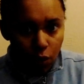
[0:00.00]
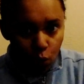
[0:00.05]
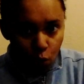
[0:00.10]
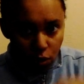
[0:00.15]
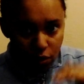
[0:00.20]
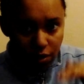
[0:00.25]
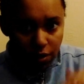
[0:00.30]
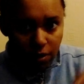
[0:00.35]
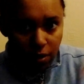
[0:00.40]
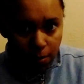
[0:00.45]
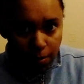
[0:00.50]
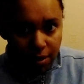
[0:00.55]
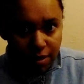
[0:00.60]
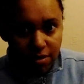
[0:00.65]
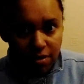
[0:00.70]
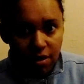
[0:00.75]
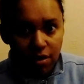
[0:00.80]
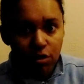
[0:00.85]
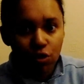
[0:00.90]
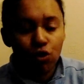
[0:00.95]
within the
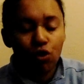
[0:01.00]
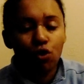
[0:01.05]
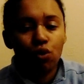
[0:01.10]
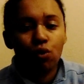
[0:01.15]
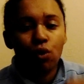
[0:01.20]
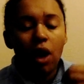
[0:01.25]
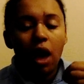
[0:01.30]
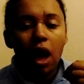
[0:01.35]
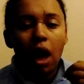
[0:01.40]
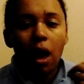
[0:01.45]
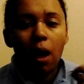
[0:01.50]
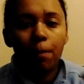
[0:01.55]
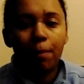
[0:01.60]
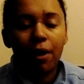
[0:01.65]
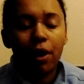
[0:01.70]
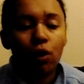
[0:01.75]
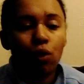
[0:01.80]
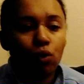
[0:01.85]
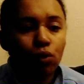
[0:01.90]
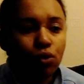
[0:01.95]
business, to
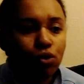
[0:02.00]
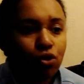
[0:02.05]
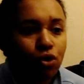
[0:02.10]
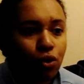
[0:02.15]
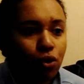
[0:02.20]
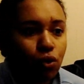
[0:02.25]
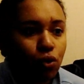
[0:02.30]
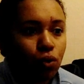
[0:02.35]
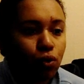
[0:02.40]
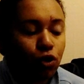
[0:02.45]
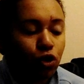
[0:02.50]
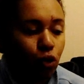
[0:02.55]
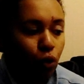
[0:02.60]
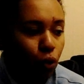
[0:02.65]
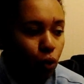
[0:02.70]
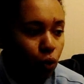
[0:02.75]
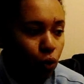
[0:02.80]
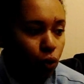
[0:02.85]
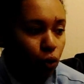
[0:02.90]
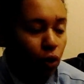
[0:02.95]
appeal to
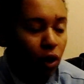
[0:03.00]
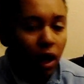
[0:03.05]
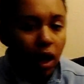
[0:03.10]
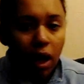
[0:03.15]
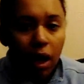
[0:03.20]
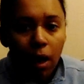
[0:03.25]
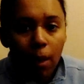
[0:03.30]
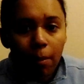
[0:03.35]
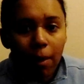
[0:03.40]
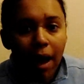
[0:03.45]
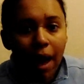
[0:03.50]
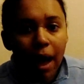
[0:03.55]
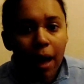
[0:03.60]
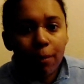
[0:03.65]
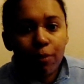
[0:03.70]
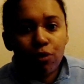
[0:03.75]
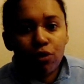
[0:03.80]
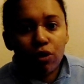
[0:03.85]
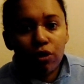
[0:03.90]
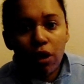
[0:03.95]
your
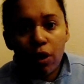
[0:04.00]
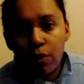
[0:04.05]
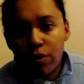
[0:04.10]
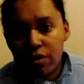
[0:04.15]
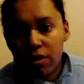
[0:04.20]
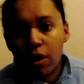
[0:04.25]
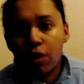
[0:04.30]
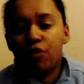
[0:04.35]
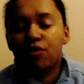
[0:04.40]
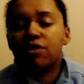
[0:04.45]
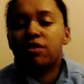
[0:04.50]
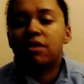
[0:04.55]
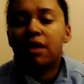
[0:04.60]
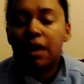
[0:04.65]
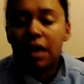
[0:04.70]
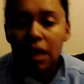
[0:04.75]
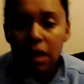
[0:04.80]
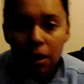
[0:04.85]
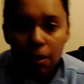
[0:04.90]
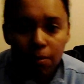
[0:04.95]
perhaps low
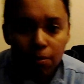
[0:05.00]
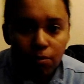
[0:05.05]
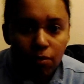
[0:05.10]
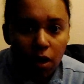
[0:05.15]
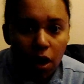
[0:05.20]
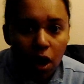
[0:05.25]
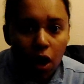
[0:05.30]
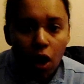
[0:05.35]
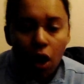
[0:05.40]
self-esteem,